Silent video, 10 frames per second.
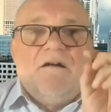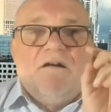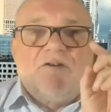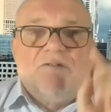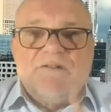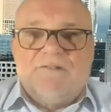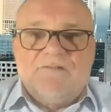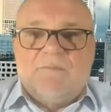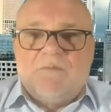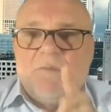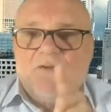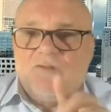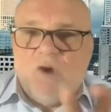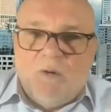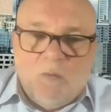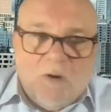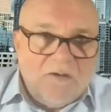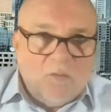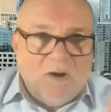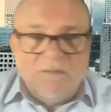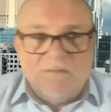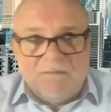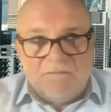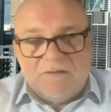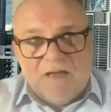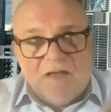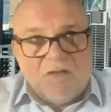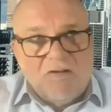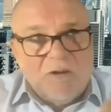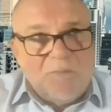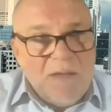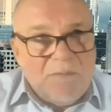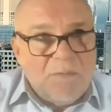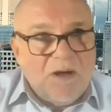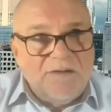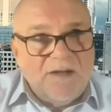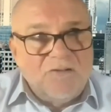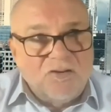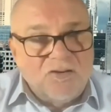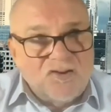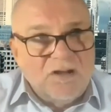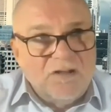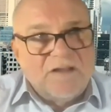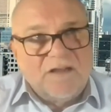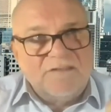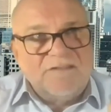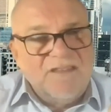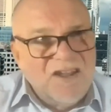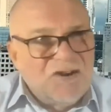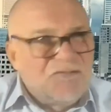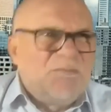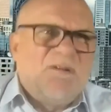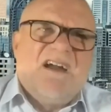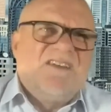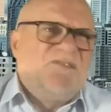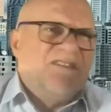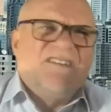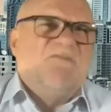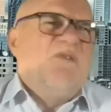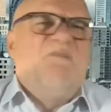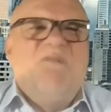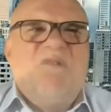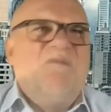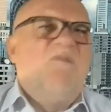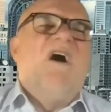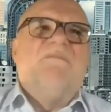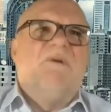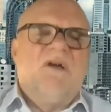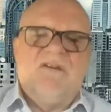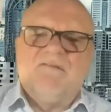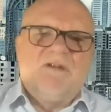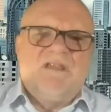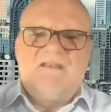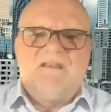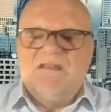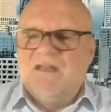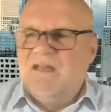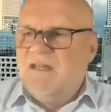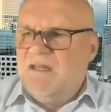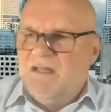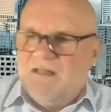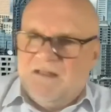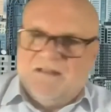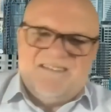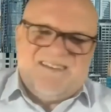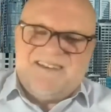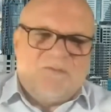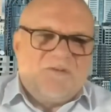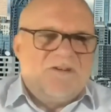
Criticism, the most common one that's out there in a paper by Daniel Gilles that I started replying to, I said, well, why bother, really? I don't,